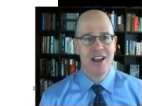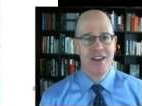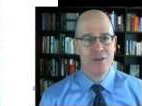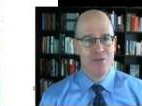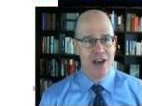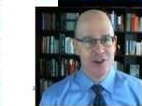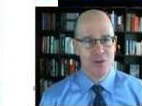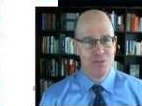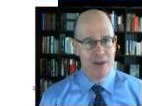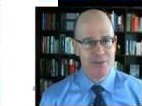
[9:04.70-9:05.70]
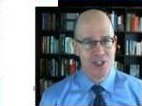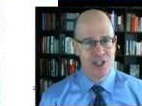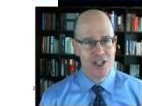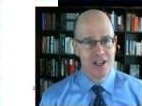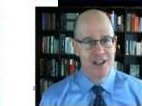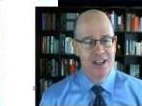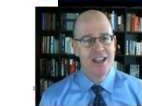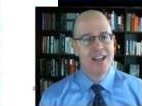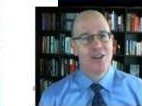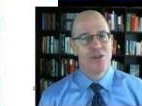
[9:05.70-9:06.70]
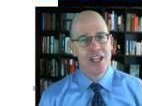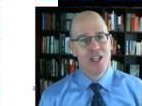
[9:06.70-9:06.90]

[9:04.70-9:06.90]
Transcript: and the value proposition. Thank